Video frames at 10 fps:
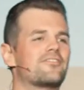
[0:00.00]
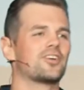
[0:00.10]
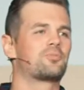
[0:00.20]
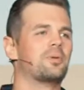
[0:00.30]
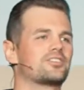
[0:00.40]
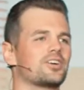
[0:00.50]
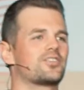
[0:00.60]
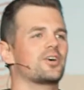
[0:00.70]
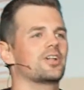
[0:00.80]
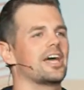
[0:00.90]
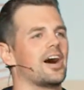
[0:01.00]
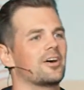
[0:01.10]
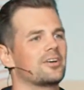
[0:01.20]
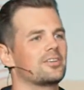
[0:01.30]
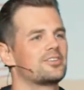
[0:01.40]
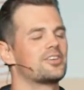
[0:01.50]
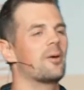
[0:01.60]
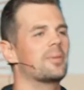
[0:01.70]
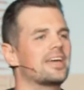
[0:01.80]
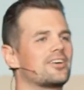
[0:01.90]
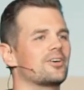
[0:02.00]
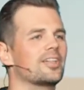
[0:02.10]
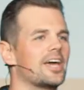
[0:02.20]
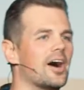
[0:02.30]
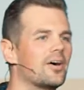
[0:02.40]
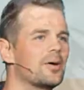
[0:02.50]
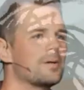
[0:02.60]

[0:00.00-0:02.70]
that first picture of Coolio. Show me Coolio.